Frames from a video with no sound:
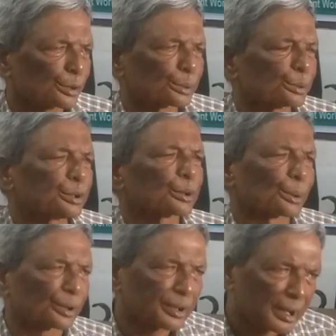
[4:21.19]
We
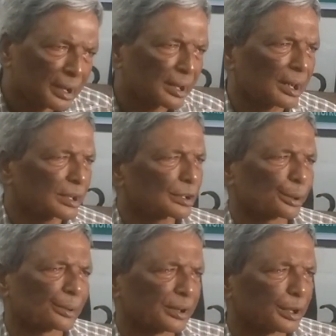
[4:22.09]
already raised
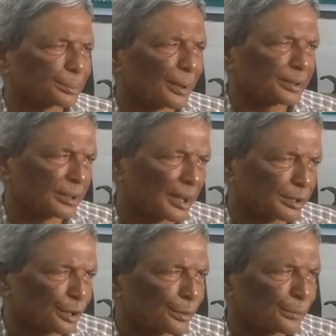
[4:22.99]
our demand that
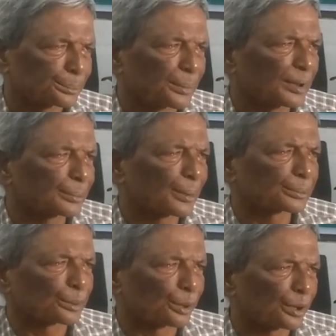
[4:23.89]

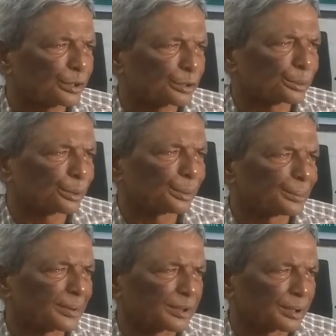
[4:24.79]
minimum wage will
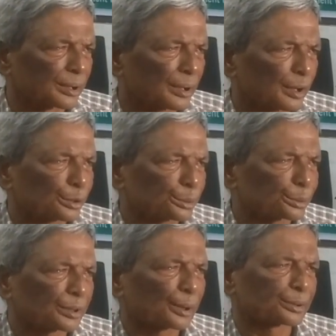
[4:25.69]
be
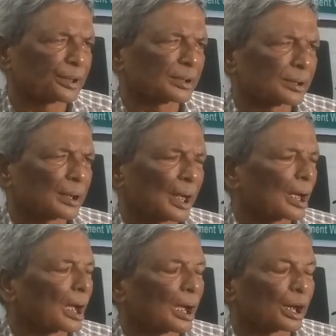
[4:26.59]

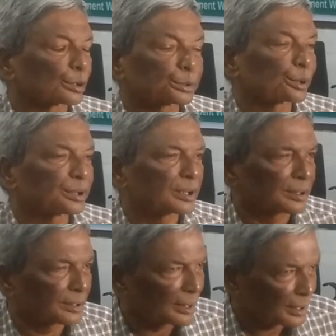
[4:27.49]

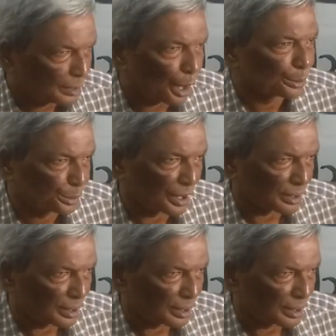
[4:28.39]
23,000.